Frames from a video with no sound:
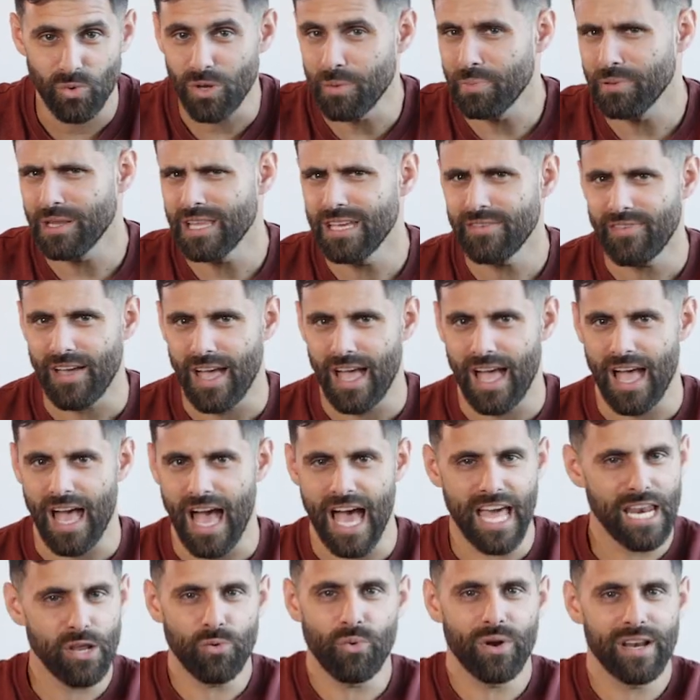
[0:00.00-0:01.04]
We believe
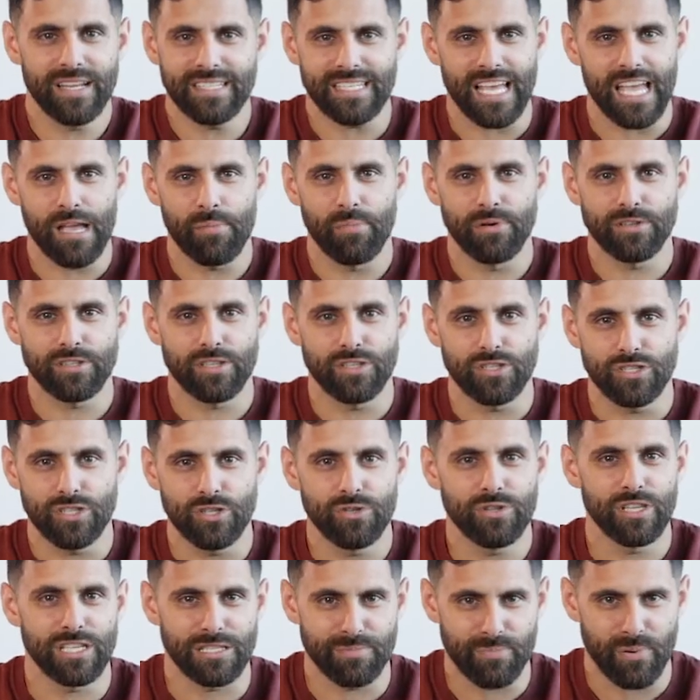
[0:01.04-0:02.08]
anyone is able to
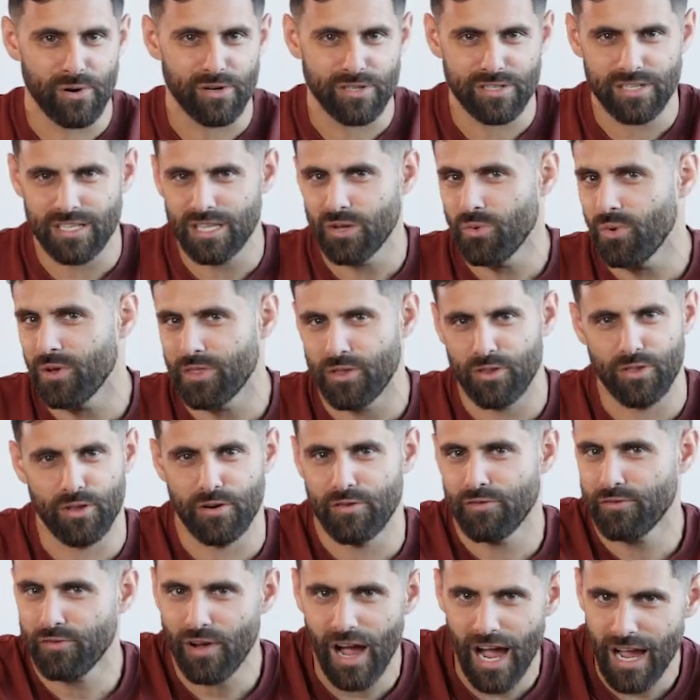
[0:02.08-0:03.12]
do this personally, whether
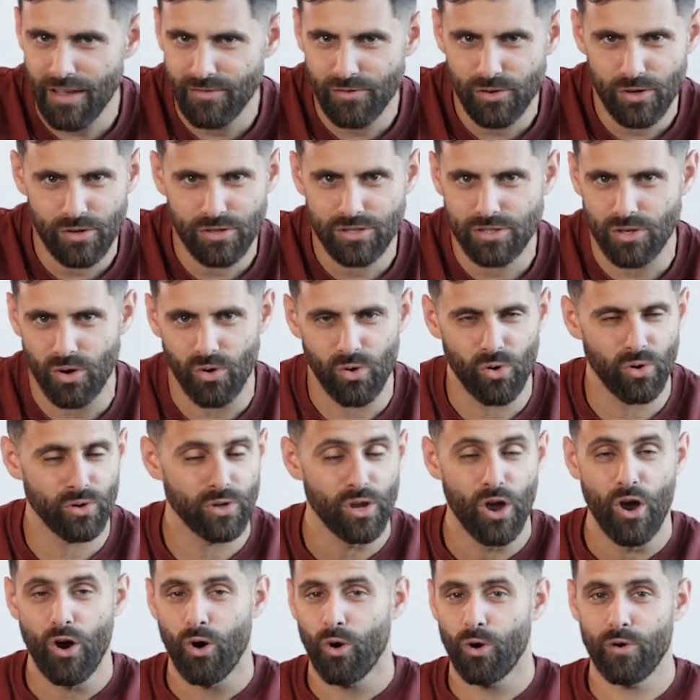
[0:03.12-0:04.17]
they're 5 years
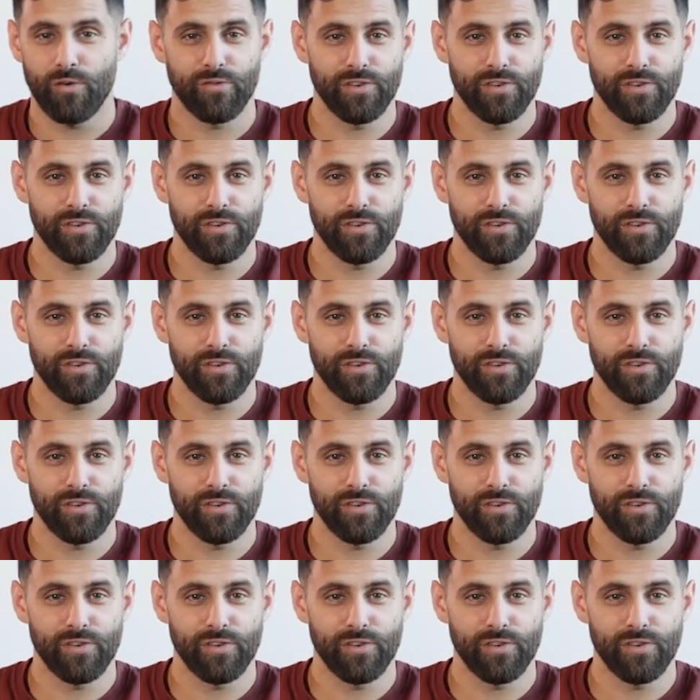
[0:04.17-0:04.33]
old or